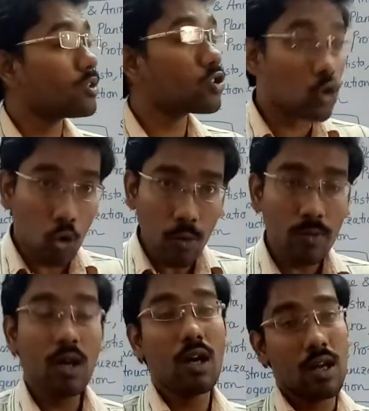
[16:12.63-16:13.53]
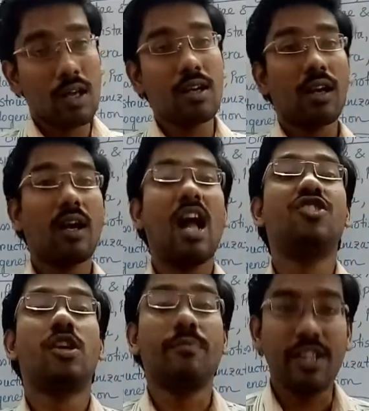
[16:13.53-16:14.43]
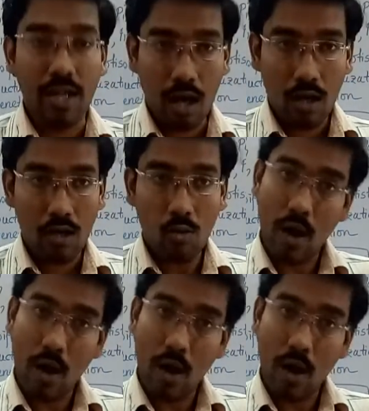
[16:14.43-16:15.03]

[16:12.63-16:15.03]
Through culture media,